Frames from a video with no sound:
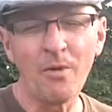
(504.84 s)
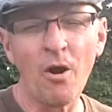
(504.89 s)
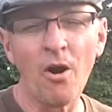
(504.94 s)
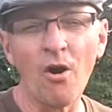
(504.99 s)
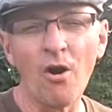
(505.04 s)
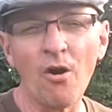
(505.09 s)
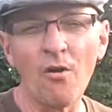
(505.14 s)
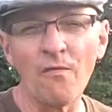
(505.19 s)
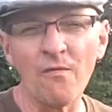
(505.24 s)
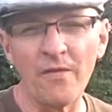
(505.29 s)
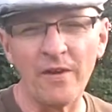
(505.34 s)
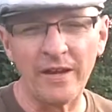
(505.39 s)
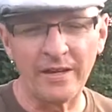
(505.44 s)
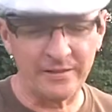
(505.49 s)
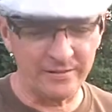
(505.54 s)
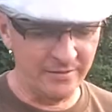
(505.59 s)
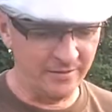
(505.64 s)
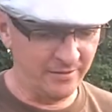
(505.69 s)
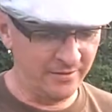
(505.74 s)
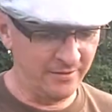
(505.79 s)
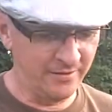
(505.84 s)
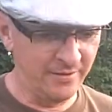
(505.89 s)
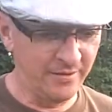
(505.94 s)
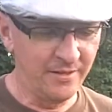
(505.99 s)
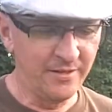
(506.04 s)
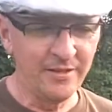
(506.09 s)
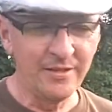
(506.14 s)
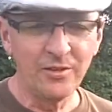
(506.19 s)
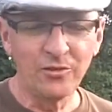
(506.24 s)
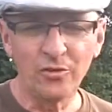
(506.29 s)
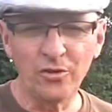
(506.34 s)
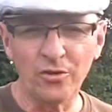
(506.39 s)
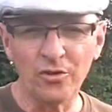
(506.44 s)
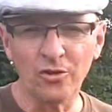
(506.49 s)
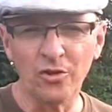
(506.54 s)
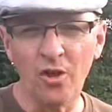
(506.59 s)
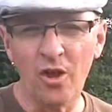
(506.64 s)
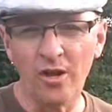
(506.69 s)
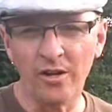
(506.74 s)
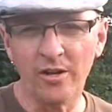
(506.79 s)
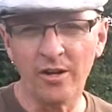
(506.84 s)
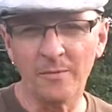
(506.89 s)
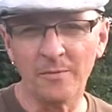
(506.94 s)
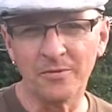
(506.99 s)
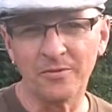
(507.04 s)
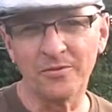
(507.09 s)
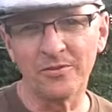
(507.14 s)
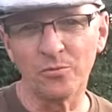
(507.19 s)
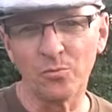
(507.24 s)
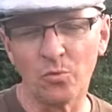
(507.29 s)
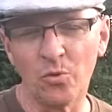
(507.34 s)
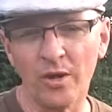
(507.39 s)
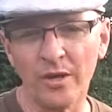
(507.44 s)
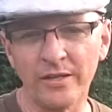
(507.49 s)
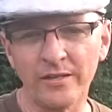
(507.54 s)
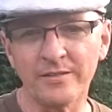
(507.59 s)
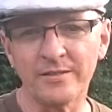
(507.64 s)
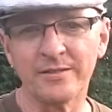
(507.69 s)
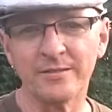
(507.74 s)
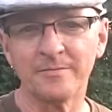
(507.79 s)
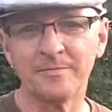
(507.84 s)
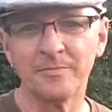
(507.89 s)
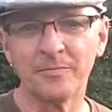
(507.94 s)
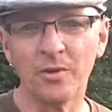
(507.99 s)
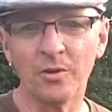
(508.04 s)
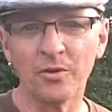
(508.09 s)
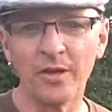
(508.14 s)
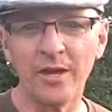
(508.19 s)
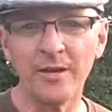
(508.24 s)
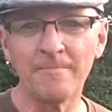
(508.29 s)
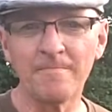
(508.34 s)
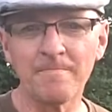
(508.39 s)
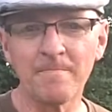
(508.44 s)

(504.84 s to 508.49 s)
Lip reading: Perfect. So your long compass is right. Okay?